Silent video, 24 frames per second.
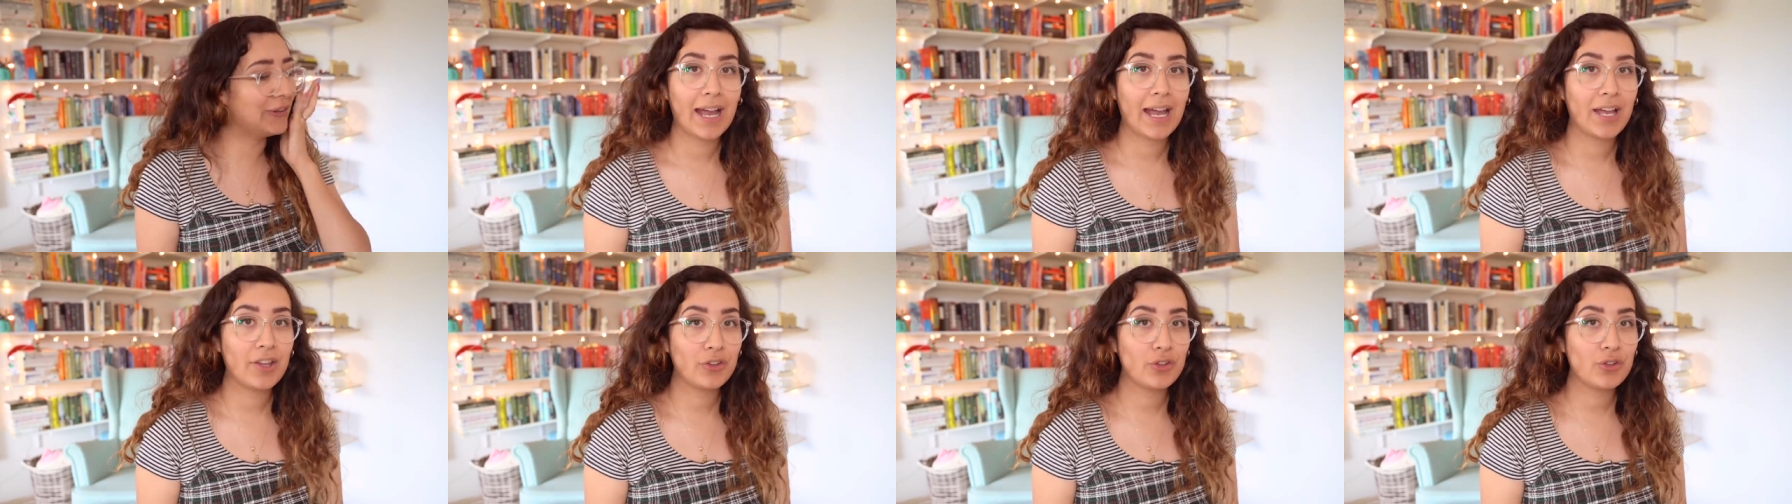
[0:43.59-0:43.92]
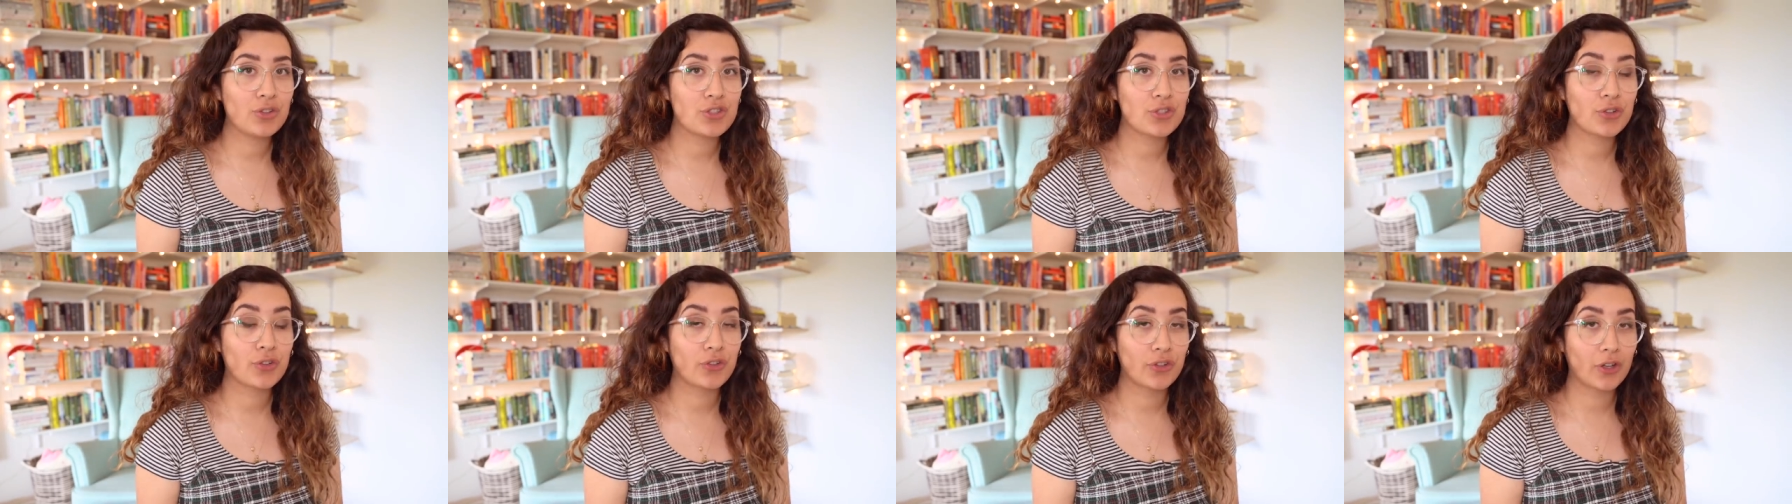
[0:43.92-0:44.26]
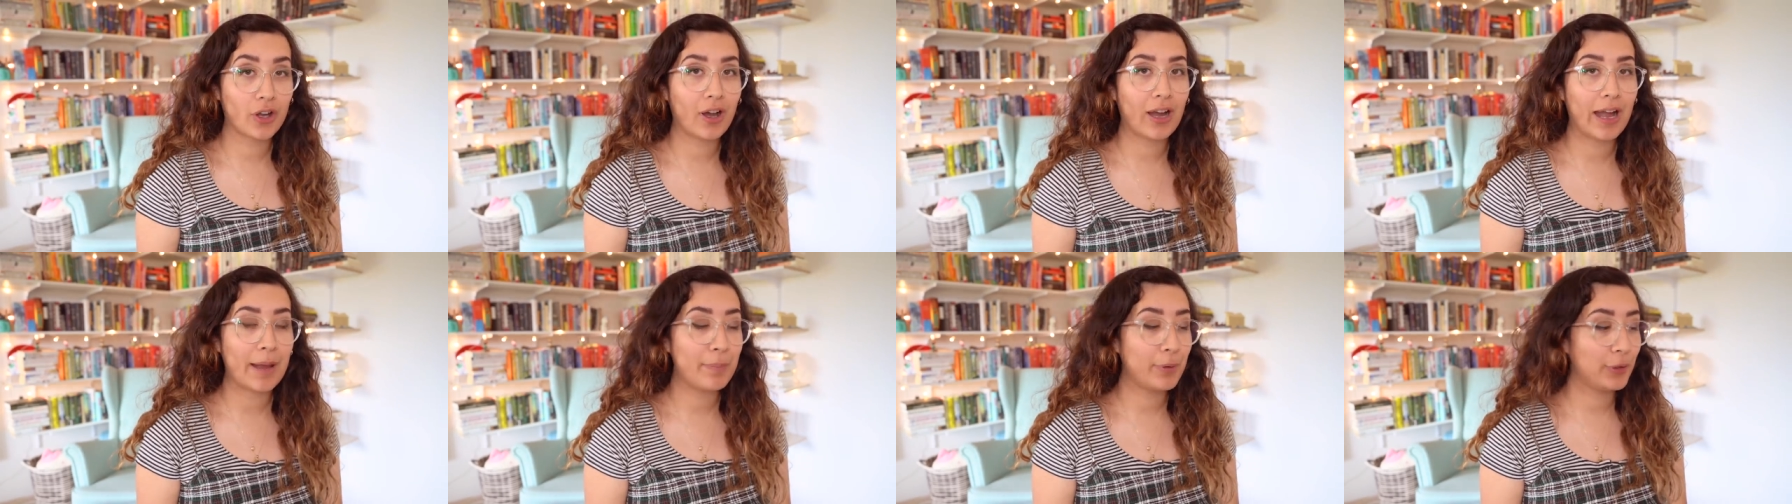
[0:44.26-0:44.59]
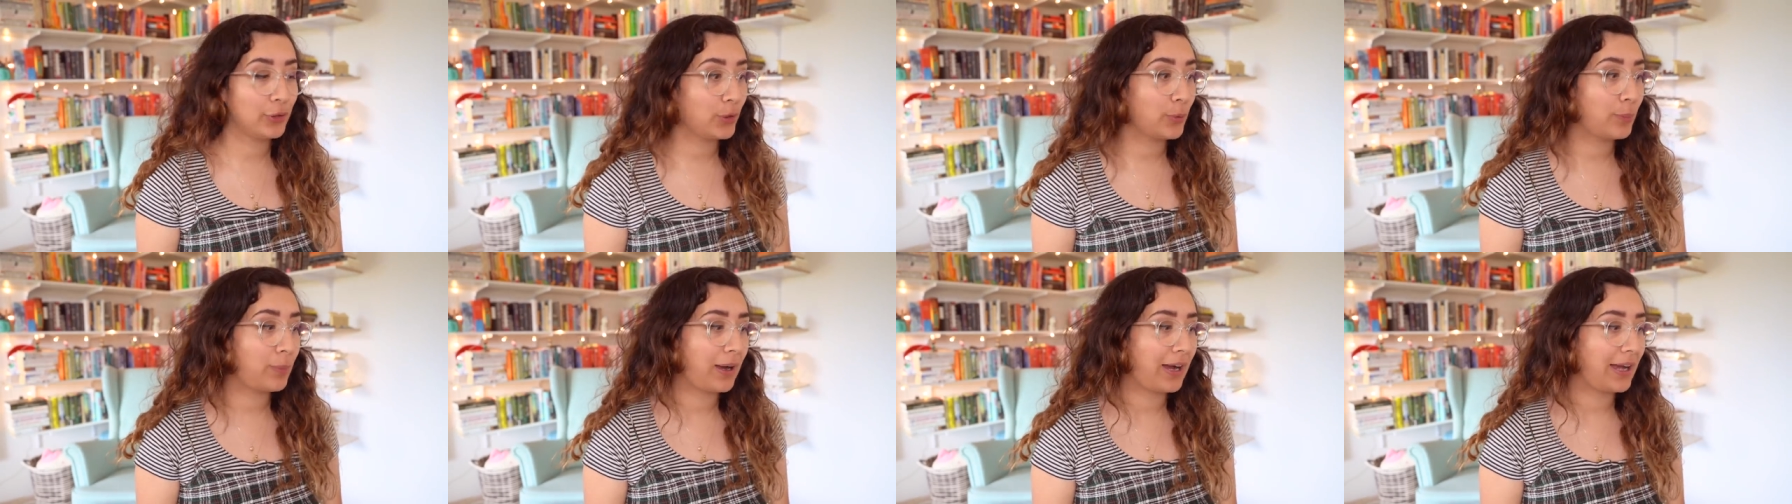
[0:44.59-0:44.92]
As you just saw, I
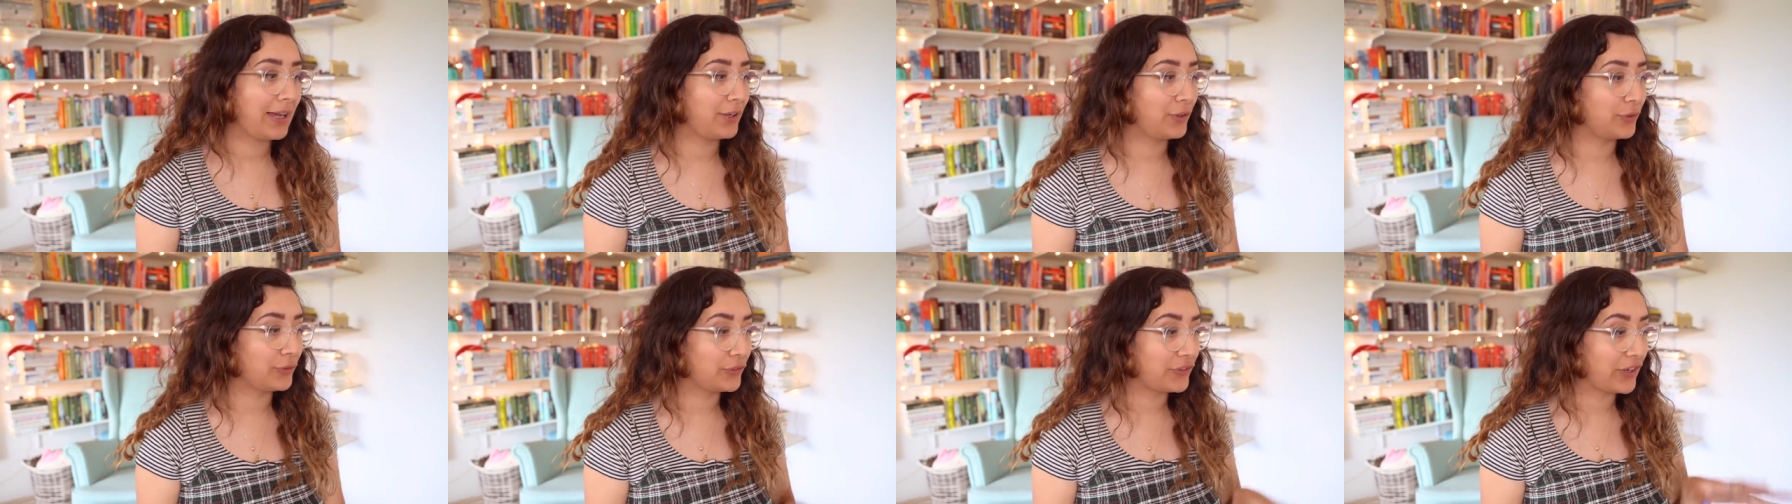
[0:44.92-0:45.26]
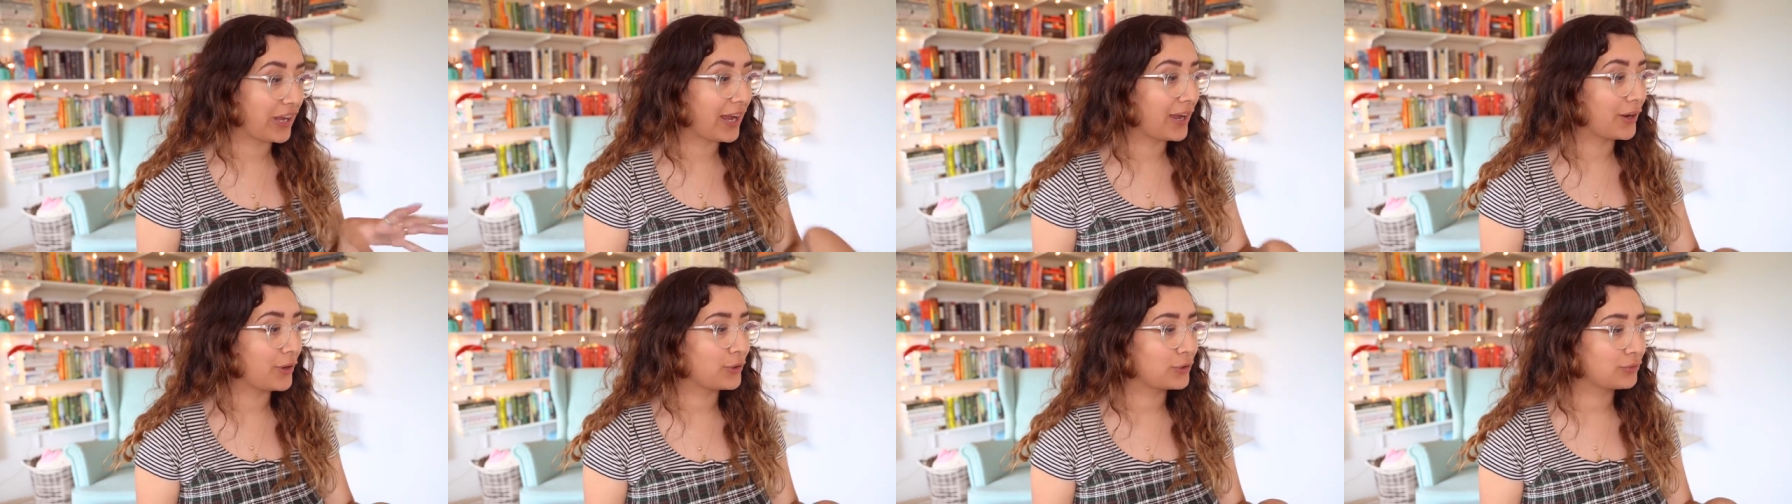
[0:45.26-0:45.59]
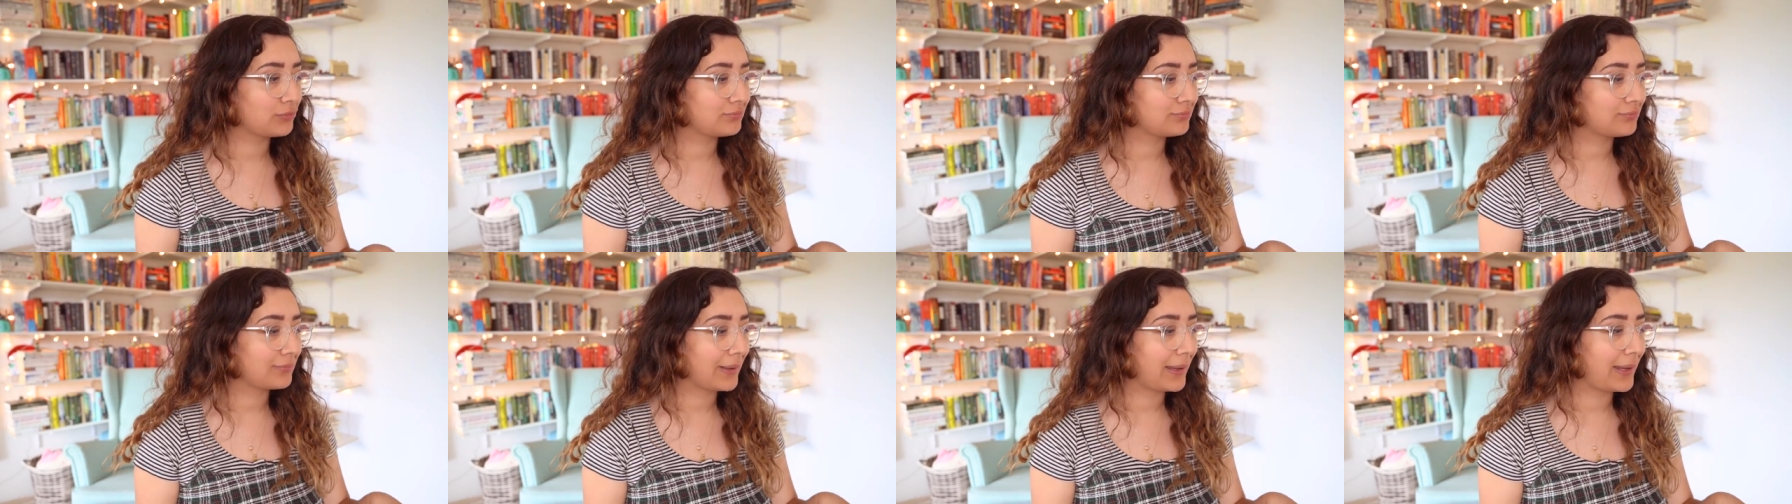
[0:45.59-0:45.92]
put the pile down